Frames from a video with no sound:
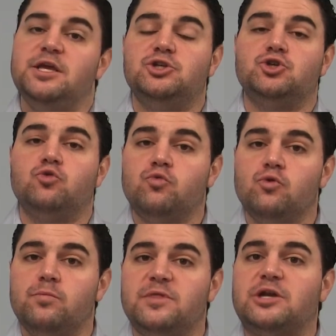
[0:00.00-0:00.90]
each
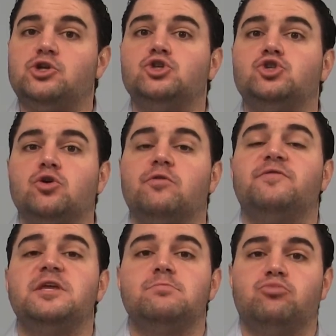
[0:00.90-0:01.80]
group that
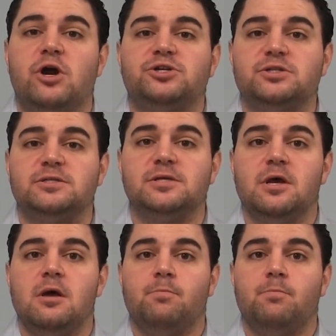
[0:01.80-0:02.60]
deserve the impressions.